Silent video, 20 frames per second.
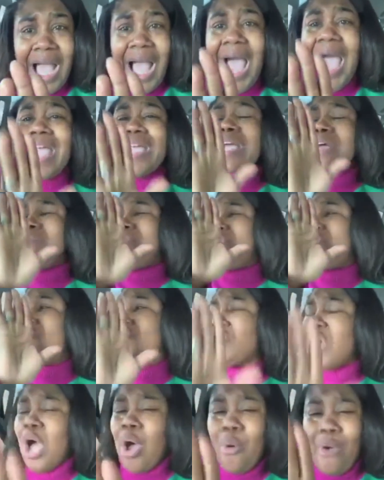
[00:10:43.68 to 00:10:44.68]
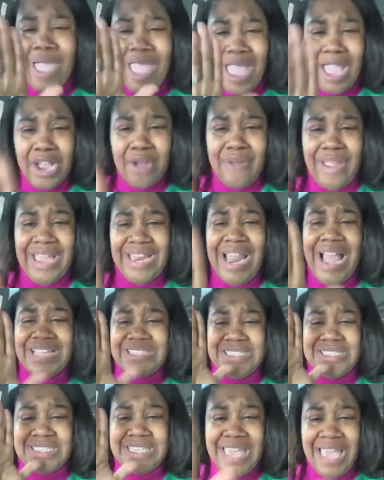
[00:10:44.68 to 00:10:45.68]
I am so angry, and I
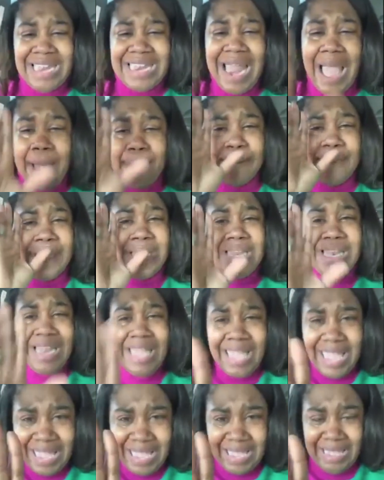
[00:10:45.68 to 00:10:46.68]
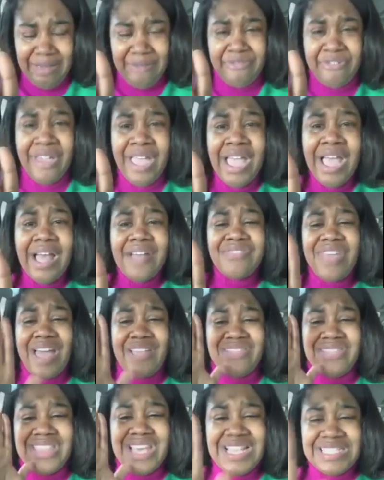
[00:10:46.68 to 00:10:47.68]
just cannot believe
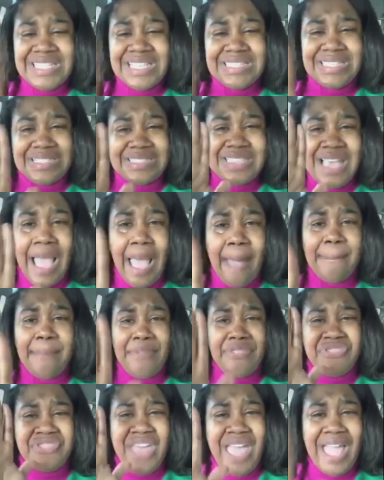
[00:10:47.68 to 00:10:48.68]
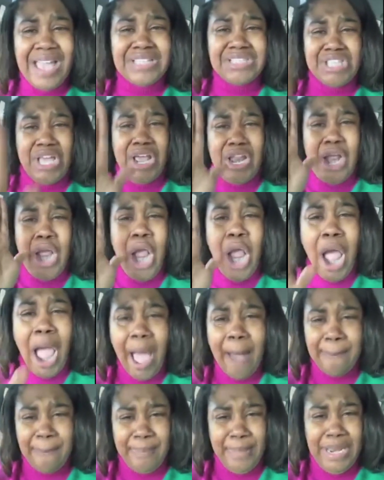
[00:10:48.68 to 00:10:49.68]
that this is the type of things that are
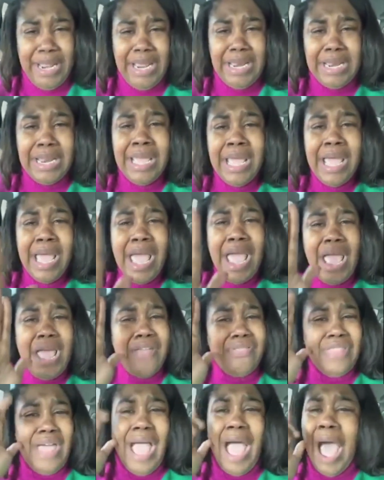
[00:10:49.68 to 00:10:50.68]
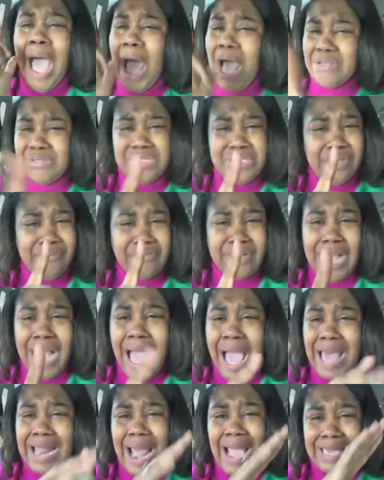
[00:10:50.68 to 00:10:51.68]
happening in the house of
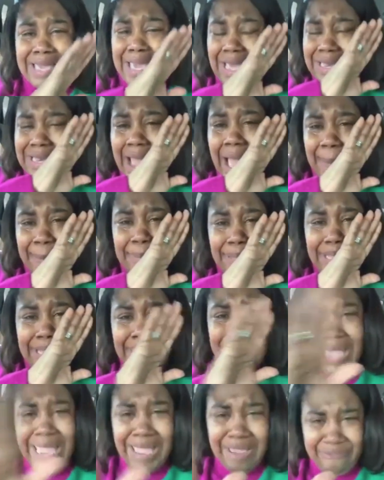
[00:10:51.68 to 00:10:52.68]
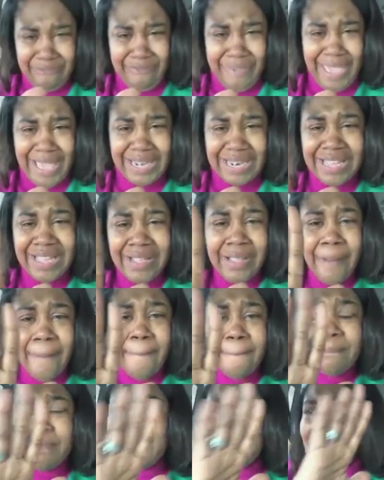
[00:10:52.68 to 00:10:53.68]
God. I cannot believe it.
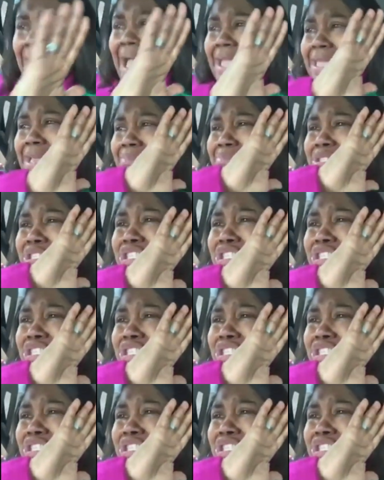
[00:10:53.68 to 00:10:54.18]
I am